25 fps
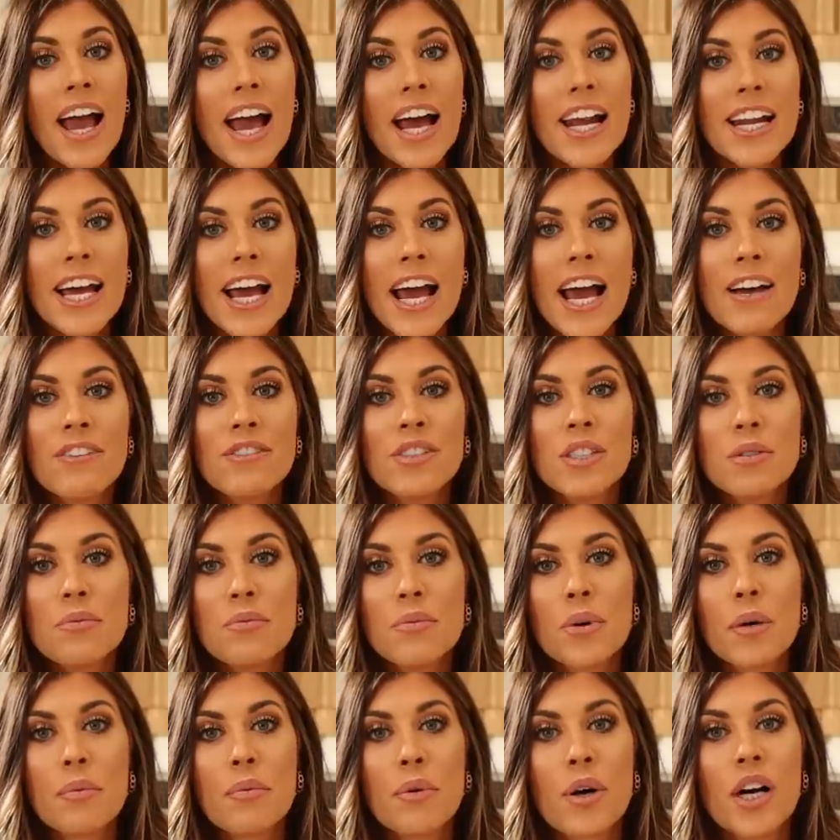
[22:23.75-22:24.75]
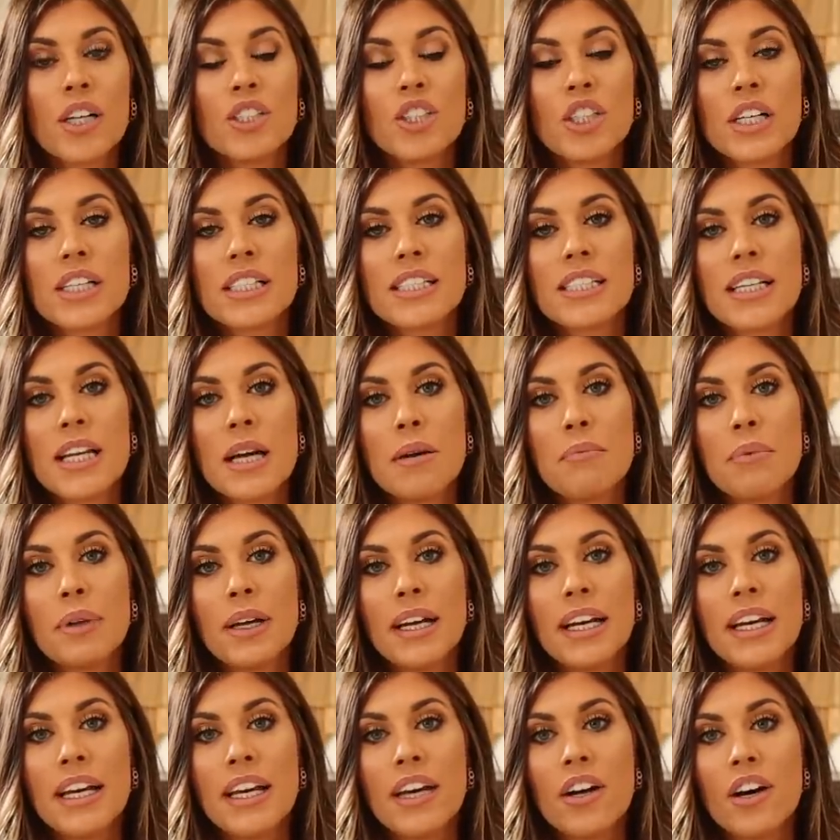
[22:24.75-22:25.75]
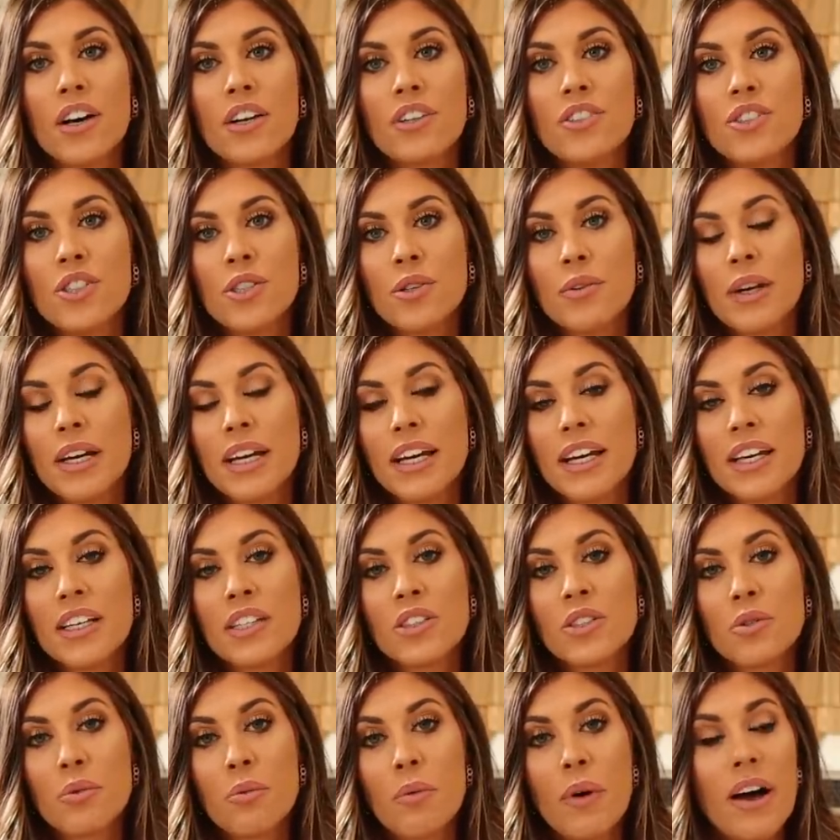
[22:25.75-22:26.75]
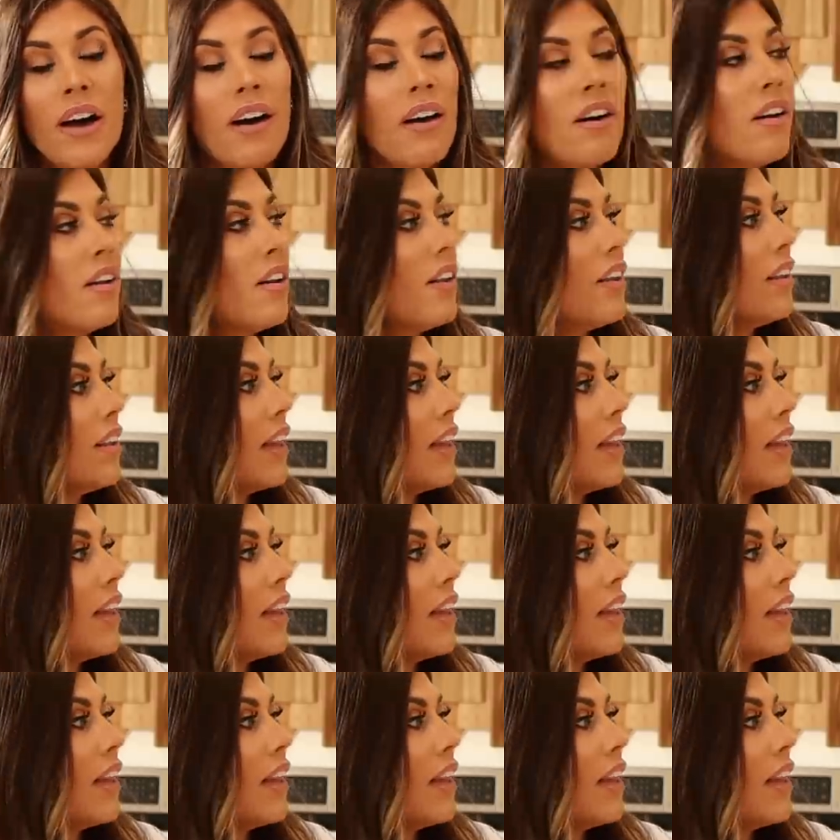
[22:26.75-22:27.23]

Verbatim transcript: And I have some more projects that I'm planning on doing as well.